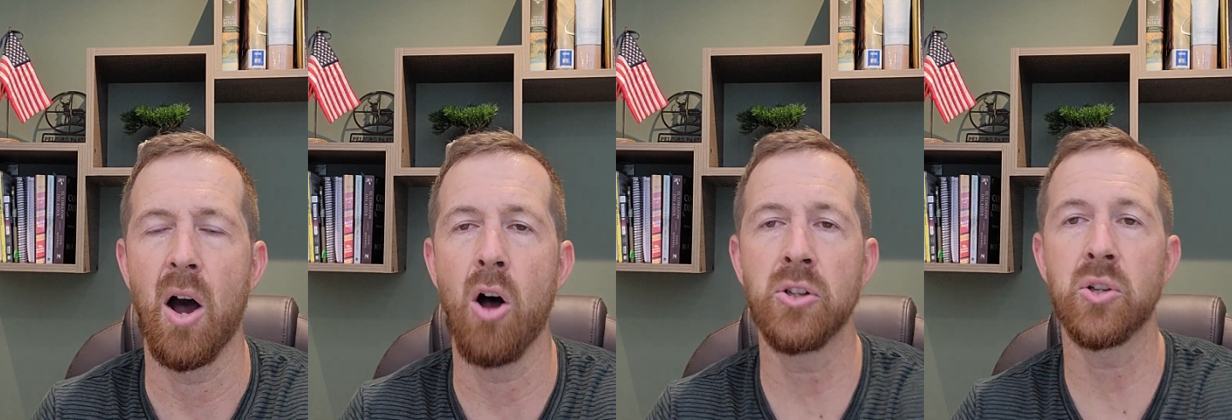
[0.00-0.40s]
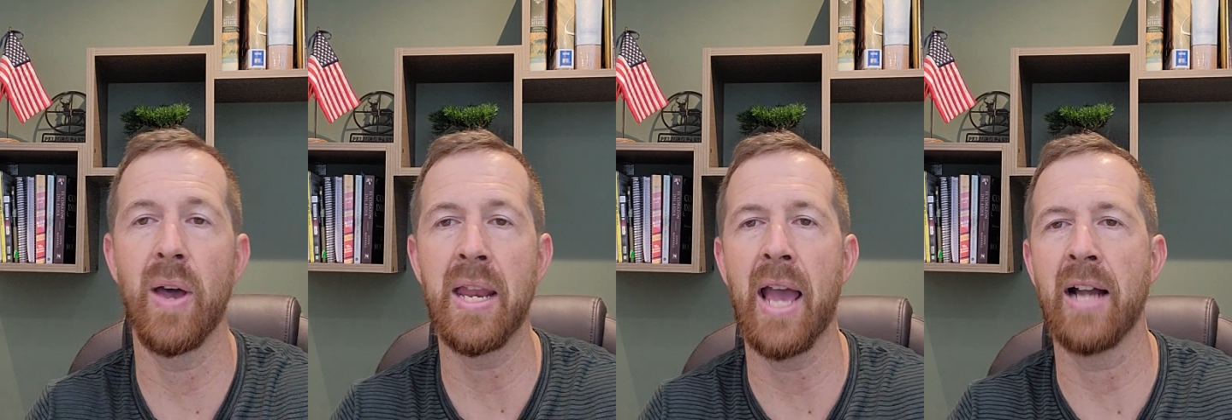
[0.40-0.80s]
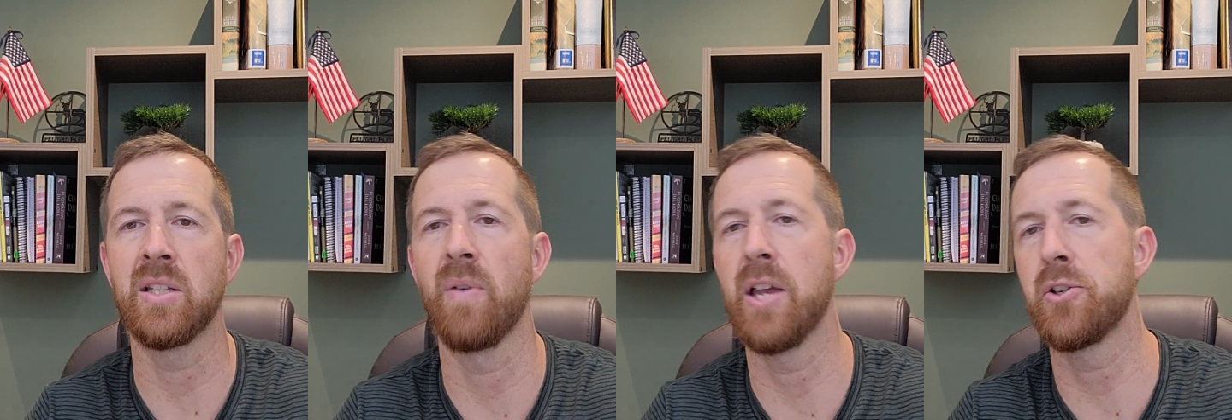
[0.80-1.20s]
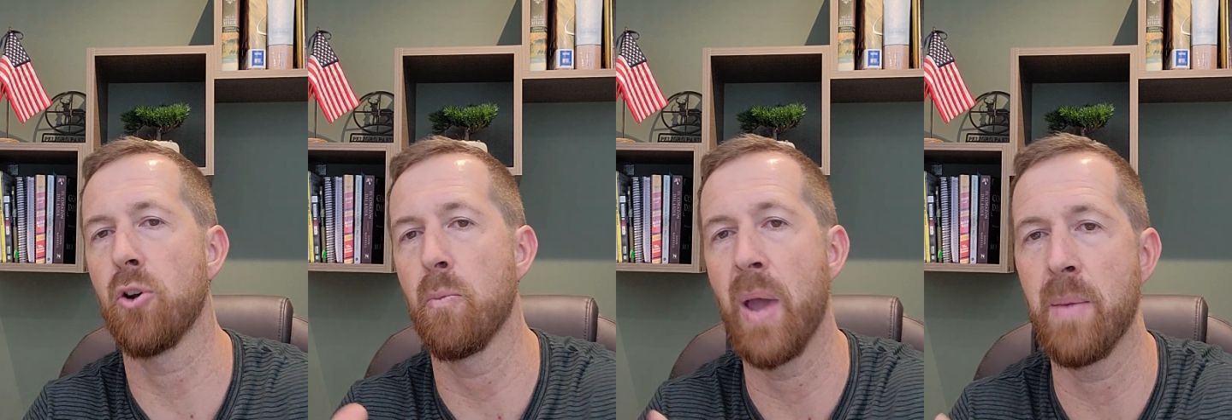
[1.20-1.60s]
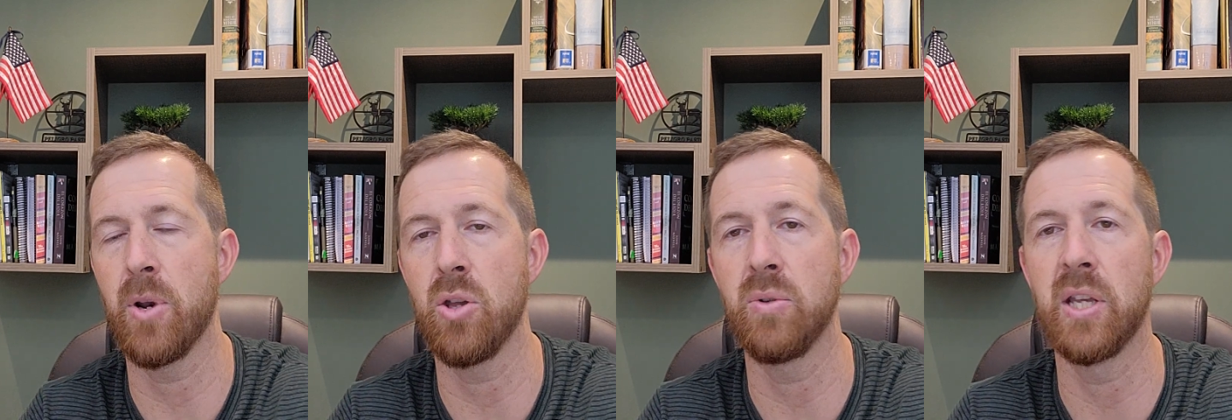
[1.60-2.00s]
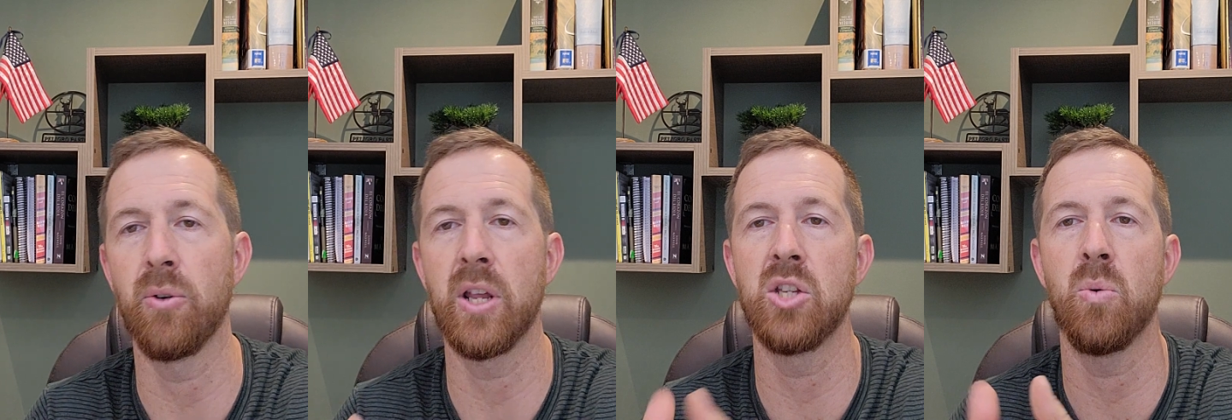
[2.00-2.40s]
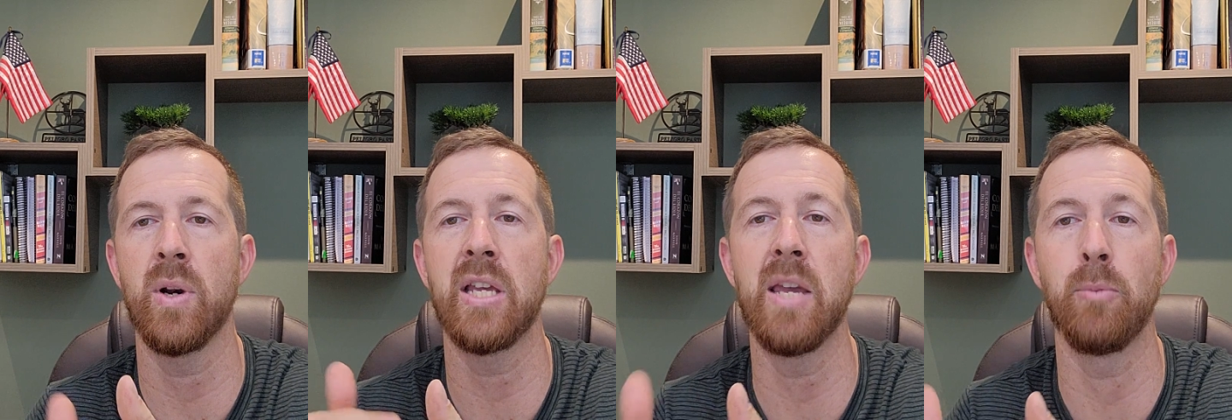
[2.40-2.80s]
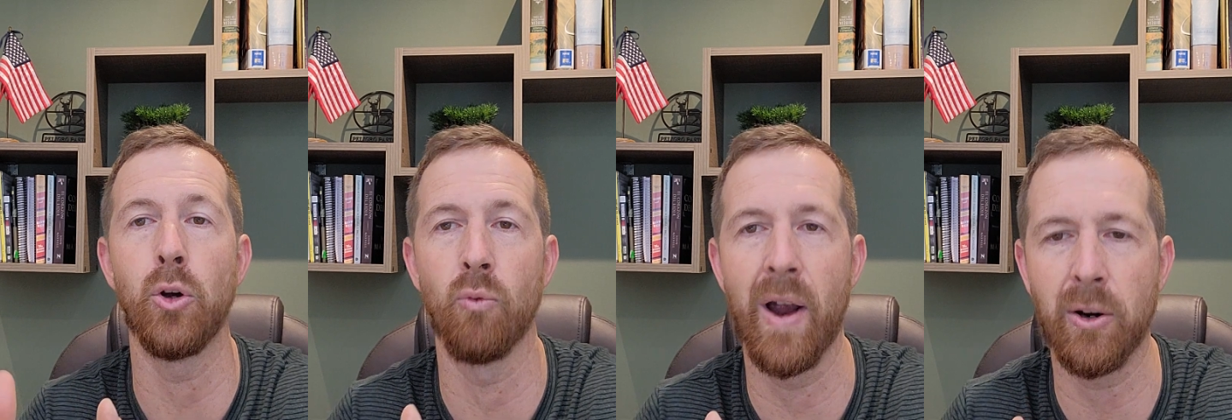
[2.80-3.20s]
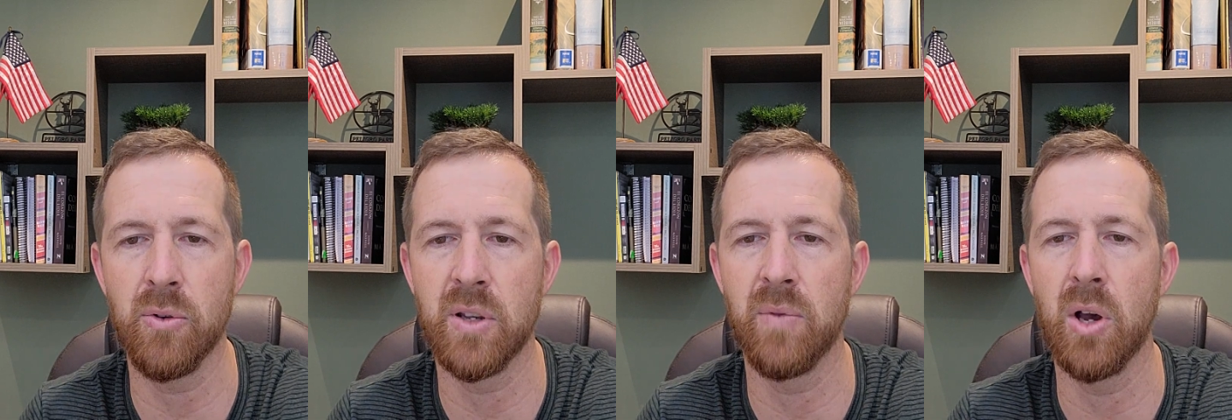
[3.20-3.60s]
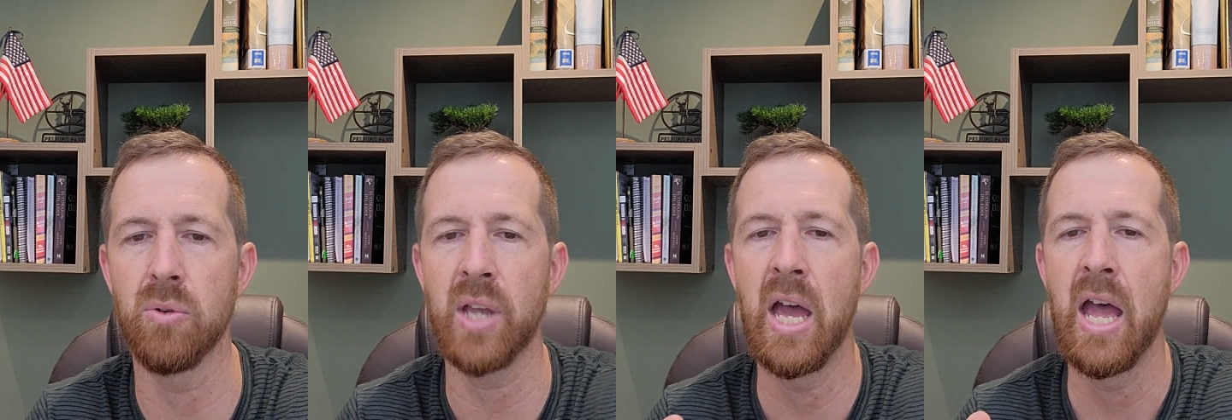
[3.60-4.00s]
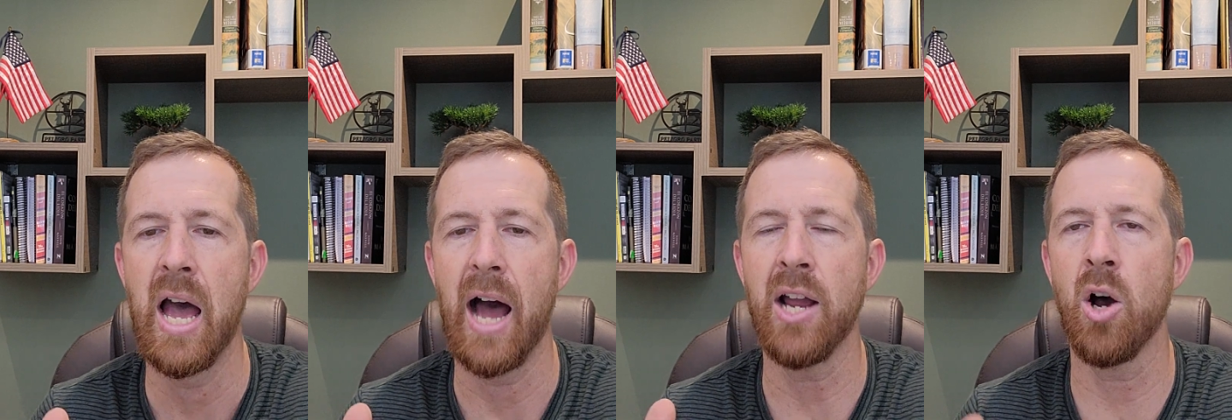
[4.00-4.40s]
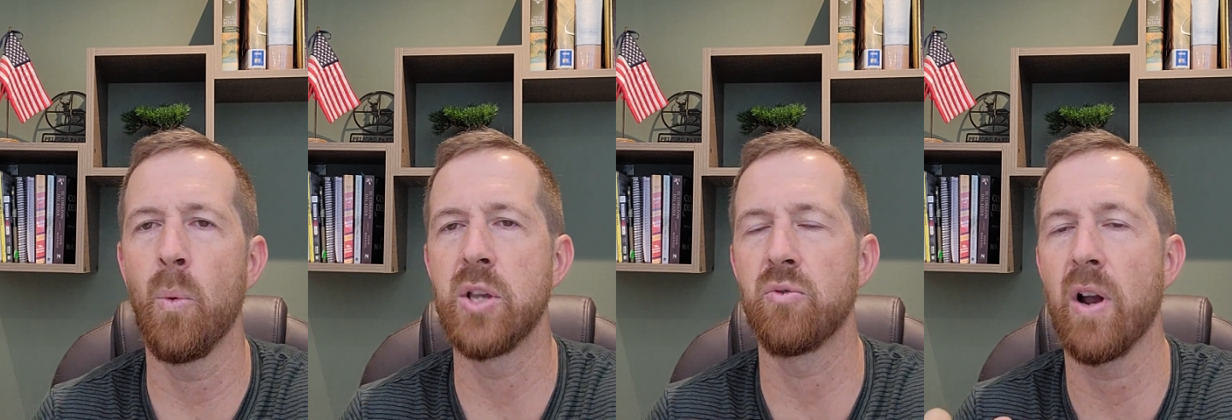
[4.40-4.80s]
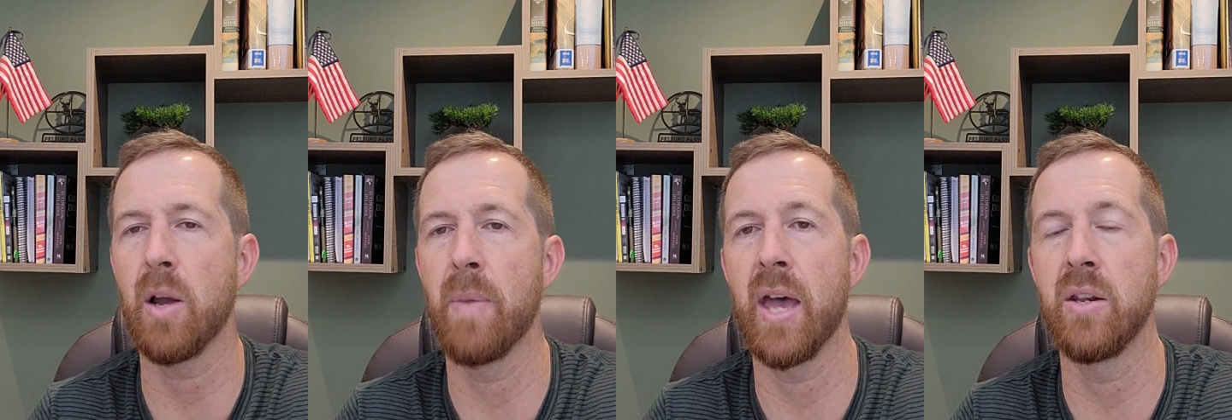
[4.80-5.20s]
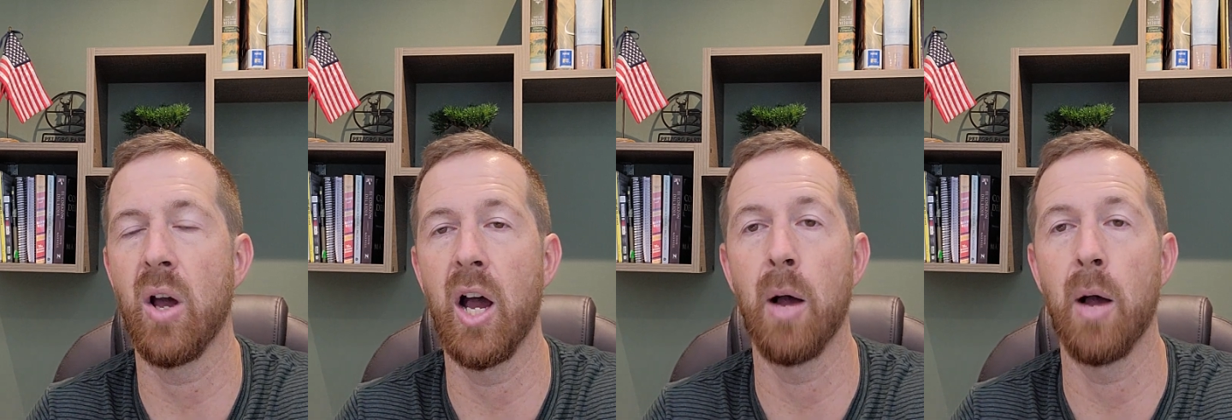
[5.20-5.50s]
Also, any activation or payment of utilities, you want to keep good records of those. I always recommend